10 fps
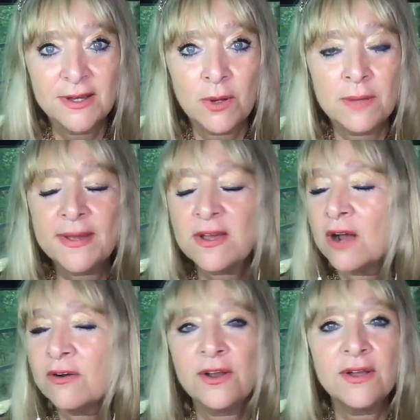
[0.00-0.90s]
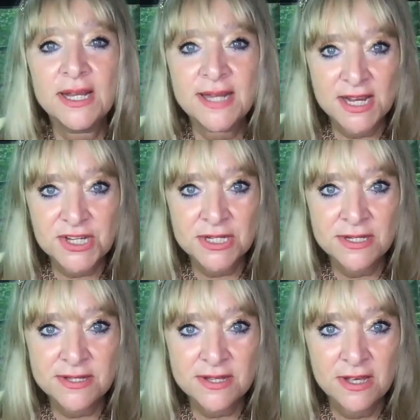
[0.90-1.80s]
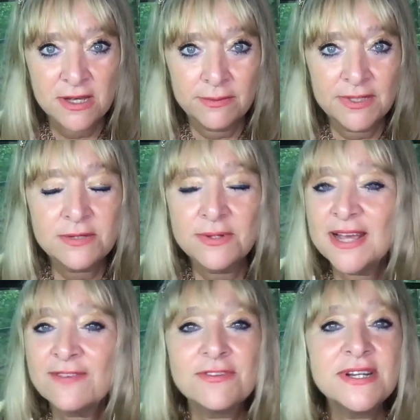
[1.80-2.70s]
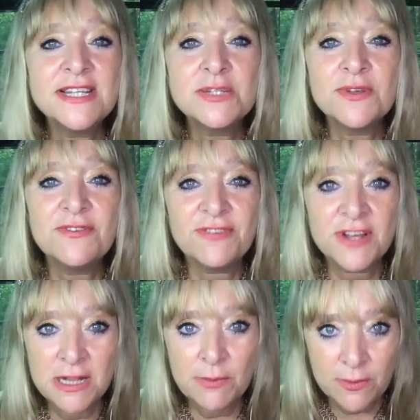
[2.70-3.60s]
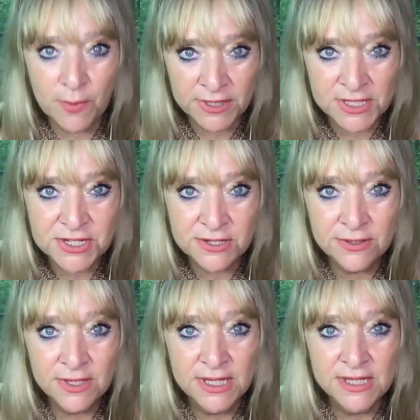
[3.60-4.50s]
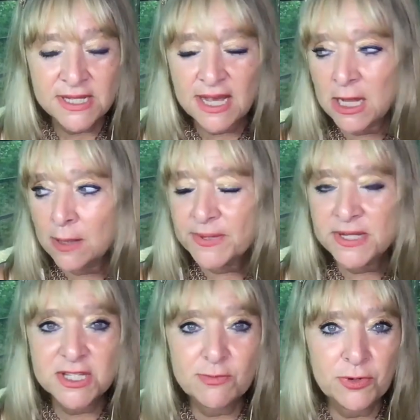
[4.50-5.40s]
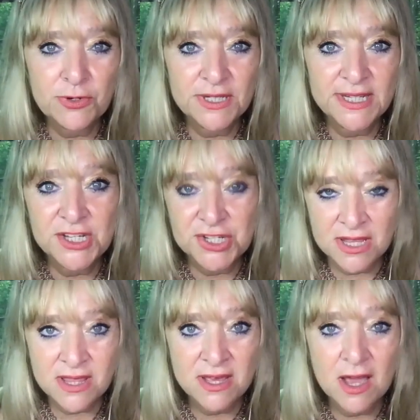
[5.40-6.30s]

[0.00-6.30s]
We make our own connections. We do whatever it is we feel we want to do to help and support each other,